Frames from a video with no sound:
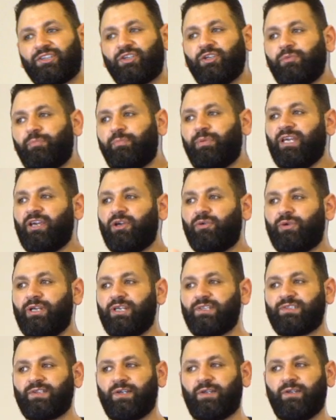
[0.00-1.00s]
could be a
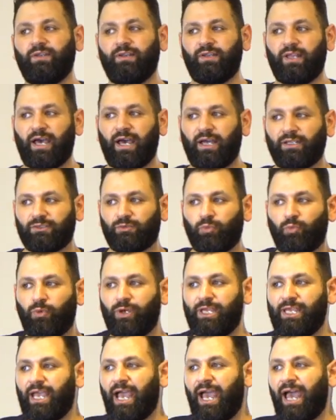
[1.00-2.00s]
reason that
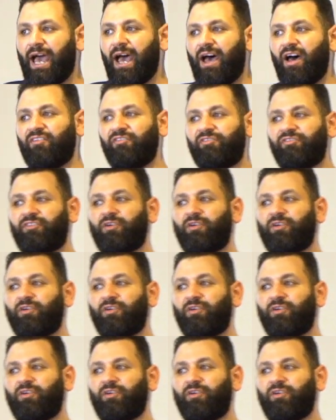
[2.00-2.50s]
we have